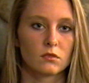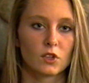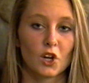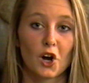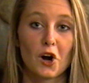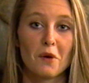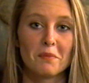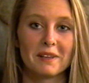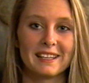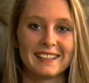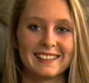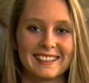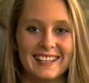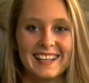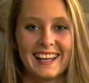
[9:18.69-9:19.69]
call me.
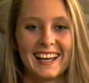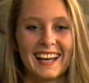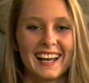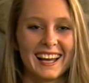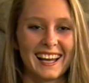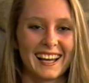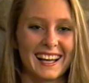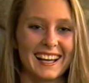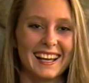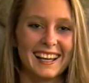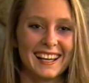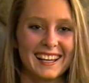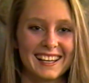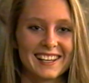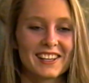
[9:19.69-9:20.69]

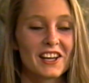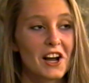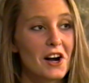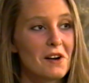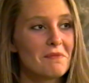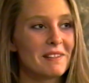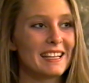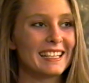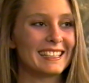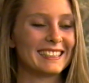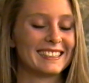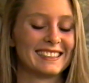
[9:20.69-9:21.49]
Call me.